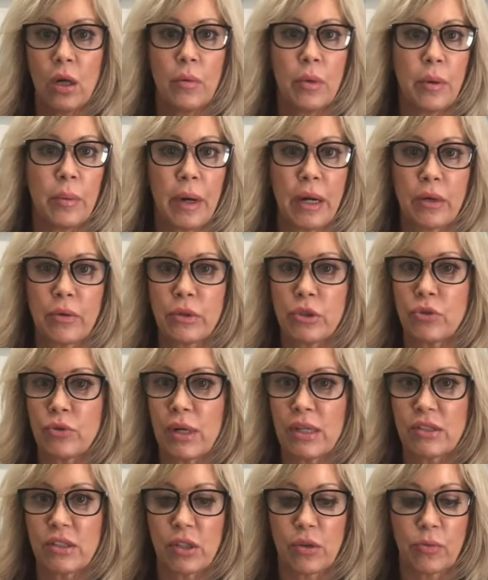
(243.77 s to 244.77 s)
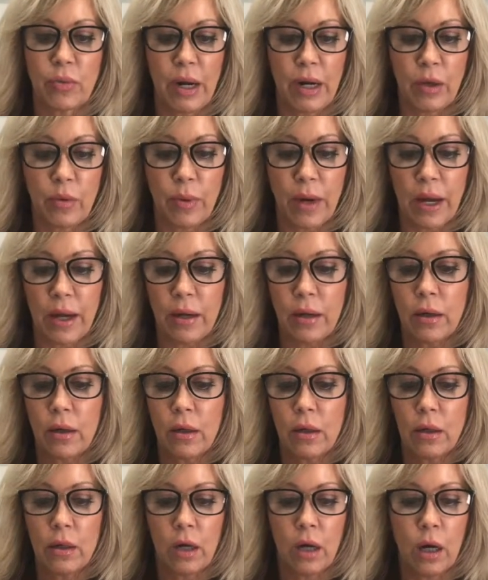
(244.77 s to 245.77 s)
we want to address it right away.
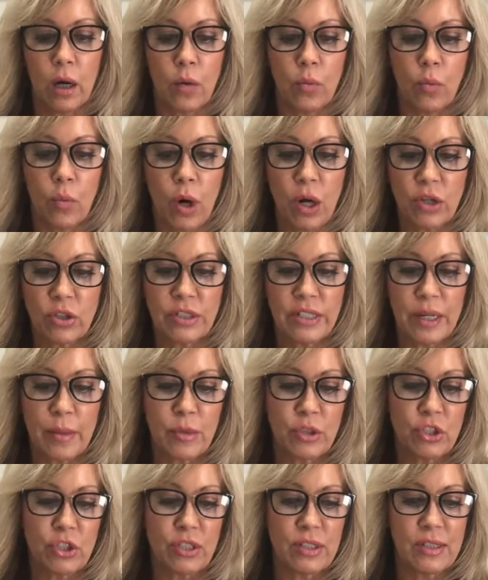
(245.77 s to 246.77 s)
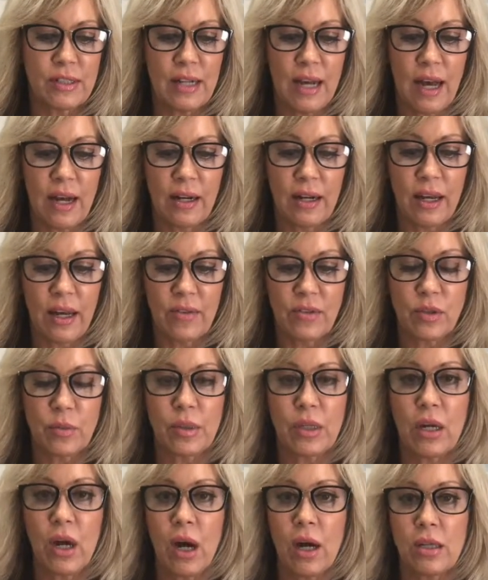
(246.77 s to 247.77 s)
Water damage does not have to be
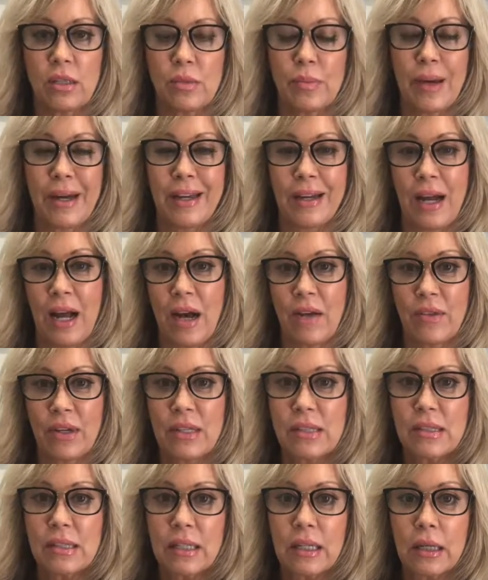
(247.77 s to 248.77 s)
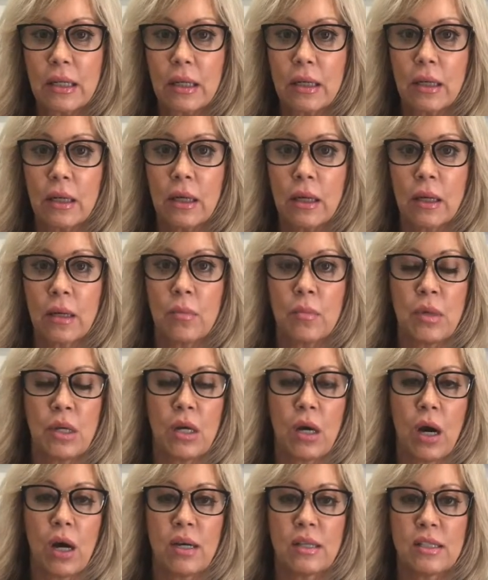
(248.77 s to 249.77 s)
caused by an obvious leak. It can be
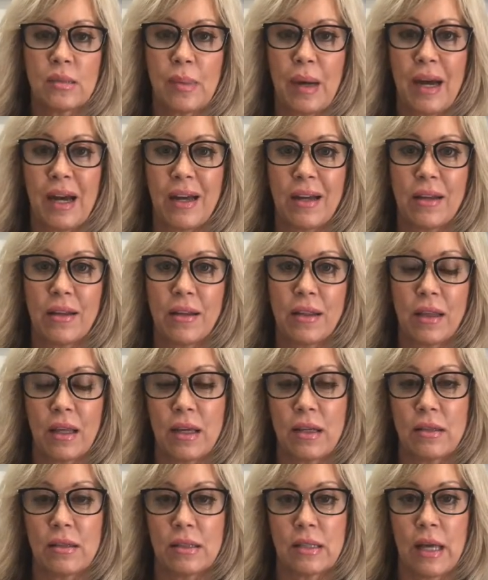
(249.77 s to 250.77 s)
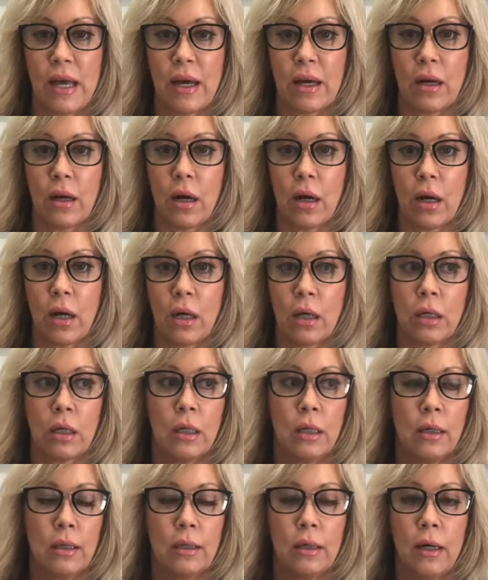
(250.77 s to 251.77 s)
caused by things that are
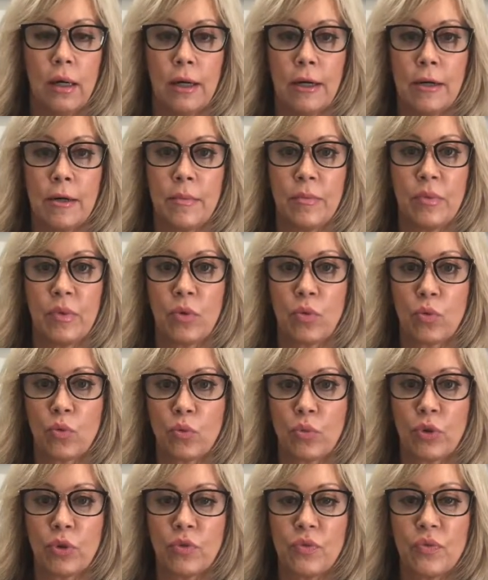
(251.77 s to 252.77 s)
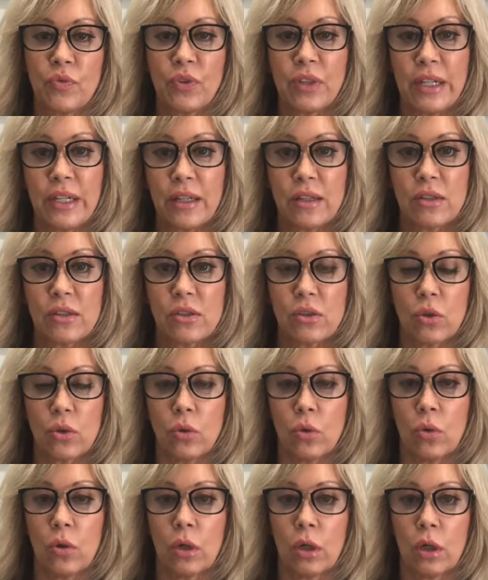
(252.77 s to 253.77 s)
roof leaks,
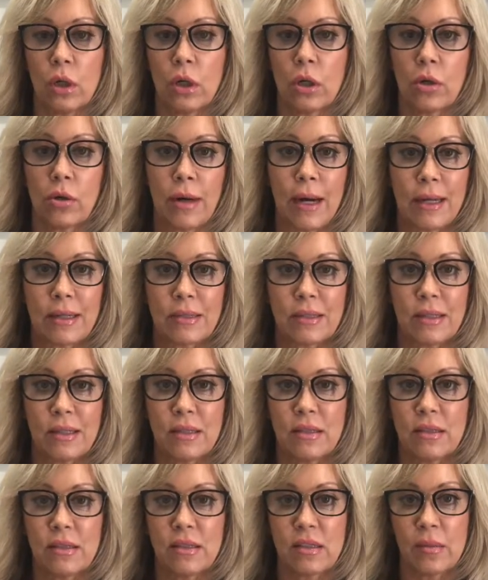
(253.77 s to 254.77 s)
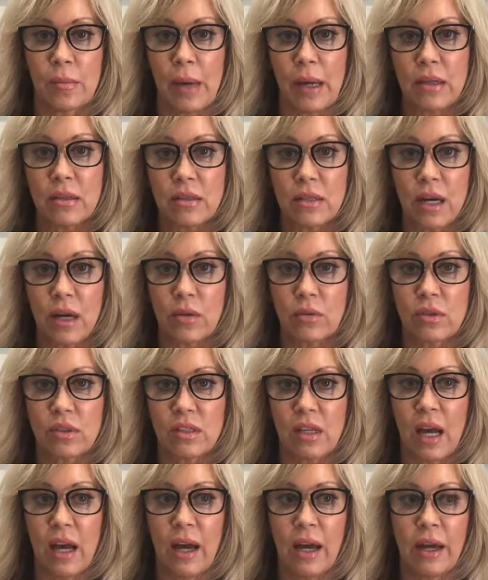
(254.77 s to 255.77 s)
or cracks in cement
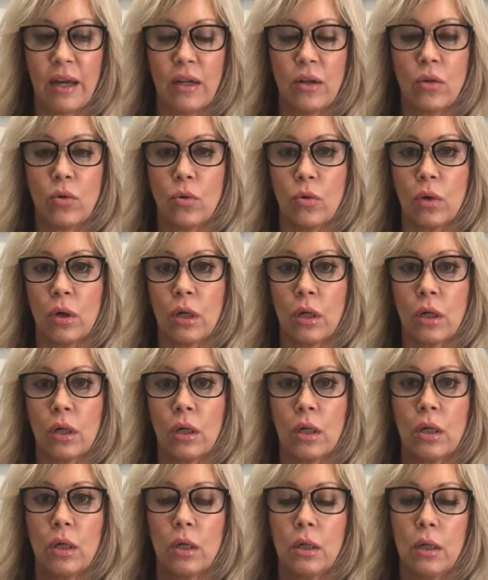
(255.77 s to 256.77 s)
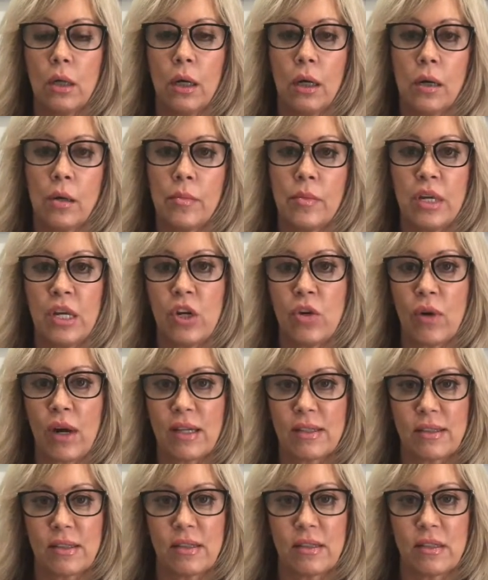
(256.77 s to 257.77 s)
outside, or
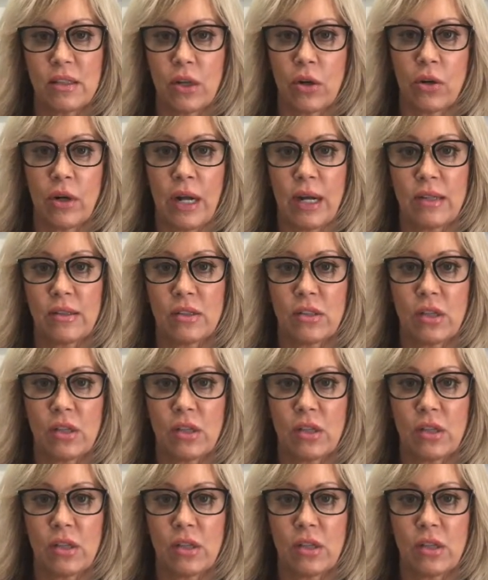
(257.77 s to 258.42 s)
egresses that are not